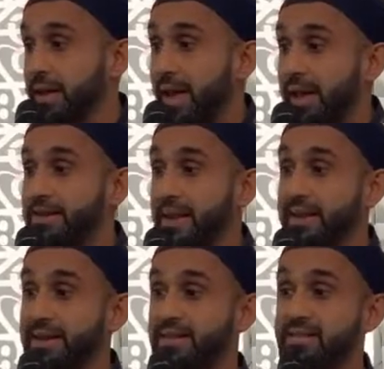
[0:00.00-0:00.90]
and yet
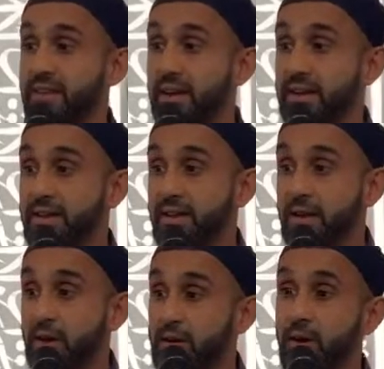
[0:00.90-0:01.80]
his son
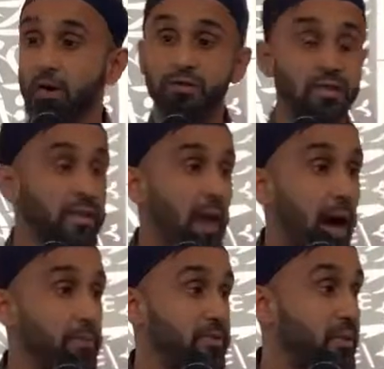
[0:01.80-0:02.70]
goes in the
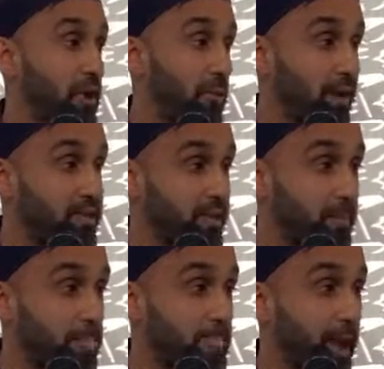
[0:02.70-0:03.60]
opposite direction,
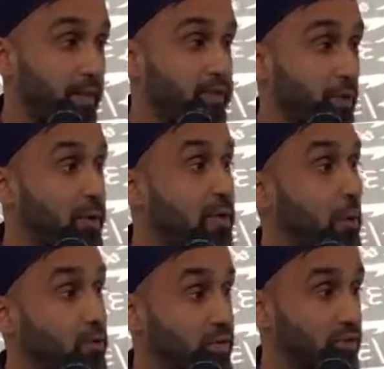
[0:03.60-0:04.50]
and so he
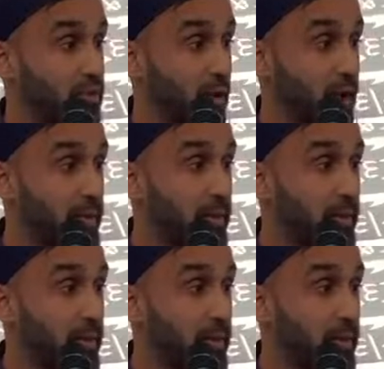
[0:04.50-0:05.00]
goes astray.